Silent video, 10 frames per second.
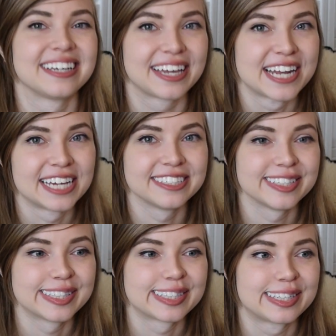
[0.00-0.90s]
can I
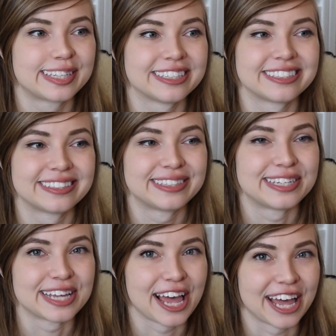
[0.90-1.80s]
just
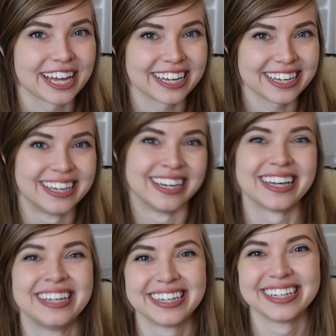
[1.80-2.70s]

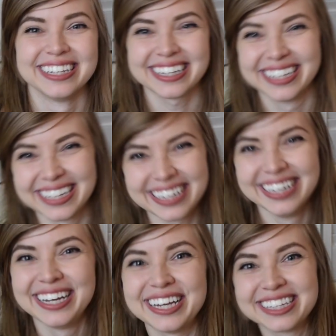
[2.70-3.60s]
stay?
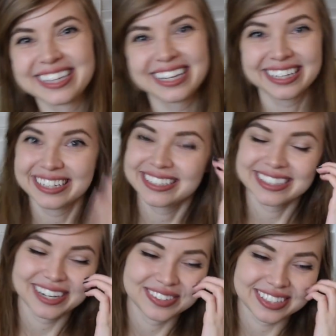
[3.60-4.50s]
And like Liz
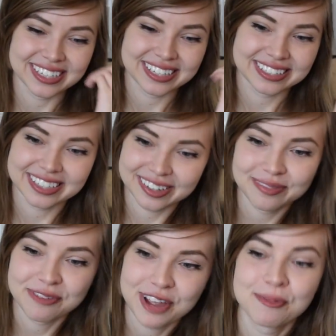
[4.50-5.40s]
thought it was a good idea,
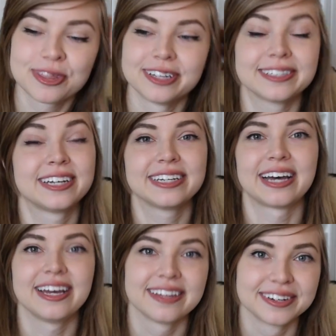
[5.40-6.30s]
my family thought it was a good
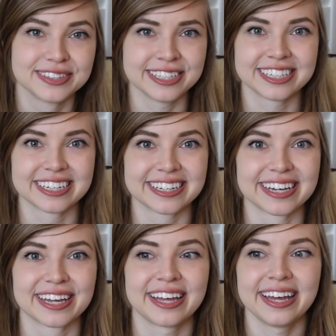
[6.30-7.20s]
idea, I thought it was a good
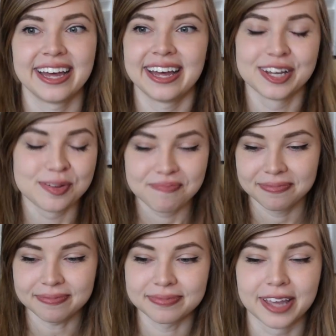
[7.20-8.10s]
idea.
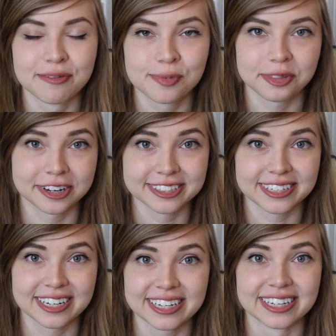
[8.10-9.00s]
Everyone thought it was a
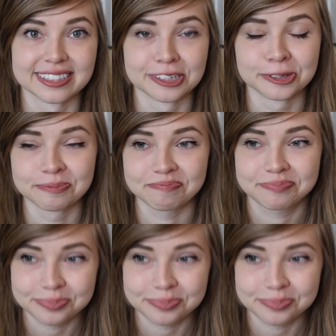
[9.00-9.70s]
good idea, so